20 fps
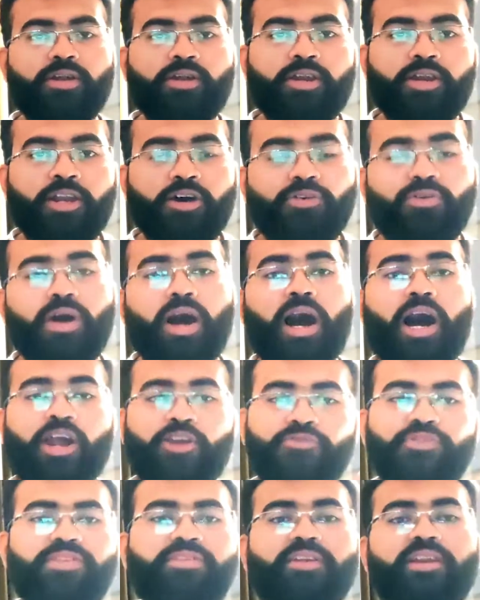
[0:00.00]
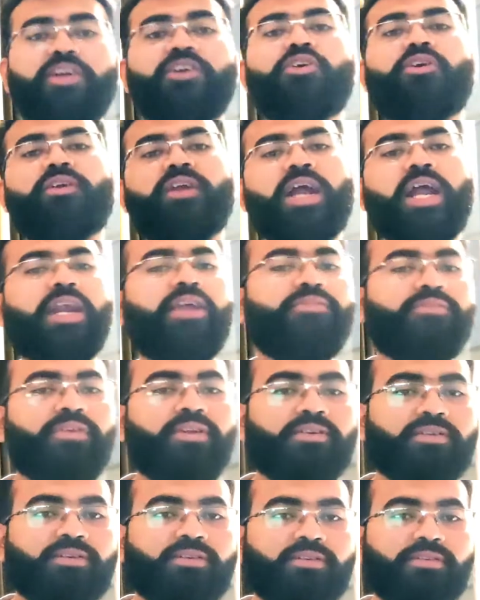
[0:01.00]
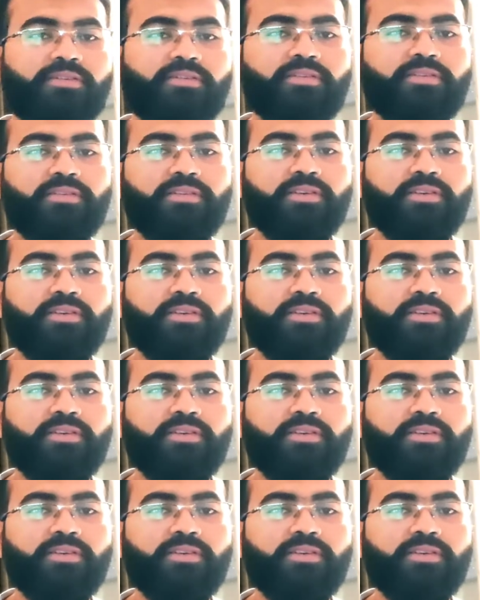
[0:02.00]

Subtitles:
Now, are we sitting on negative returns?